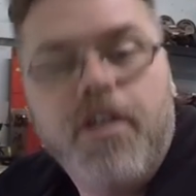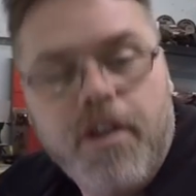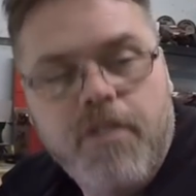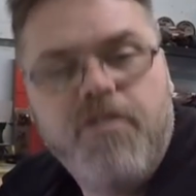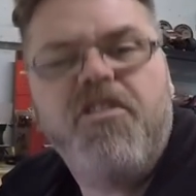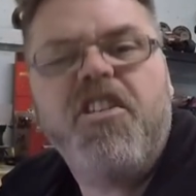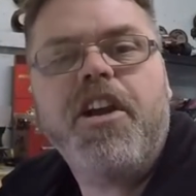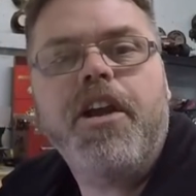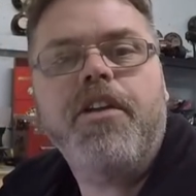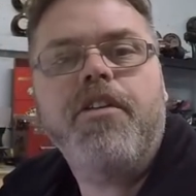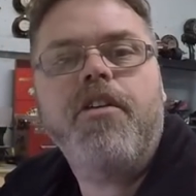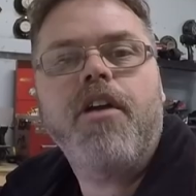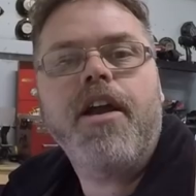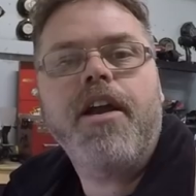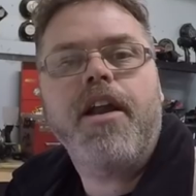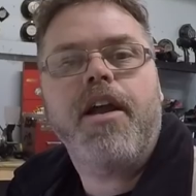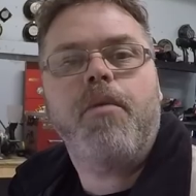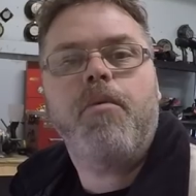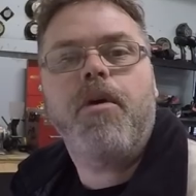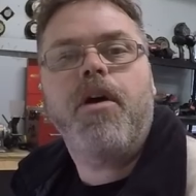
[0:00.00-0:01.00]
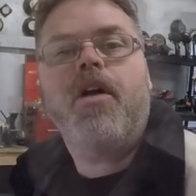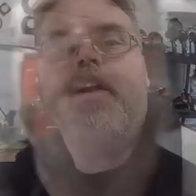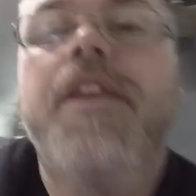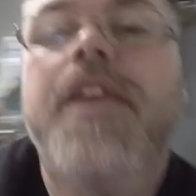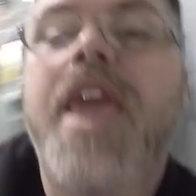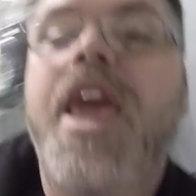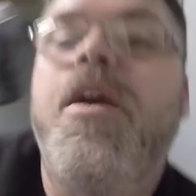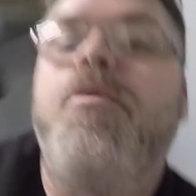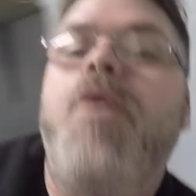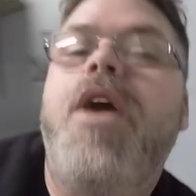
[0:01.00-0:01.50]
Friggin' right, I will.
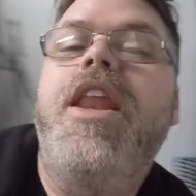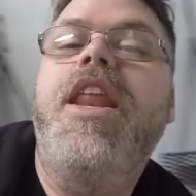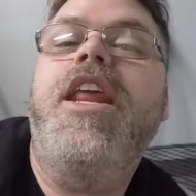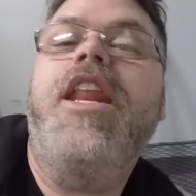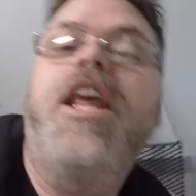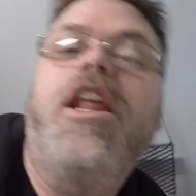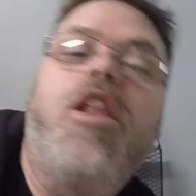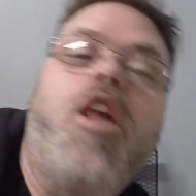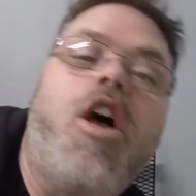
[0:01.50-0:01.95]
Can't wait any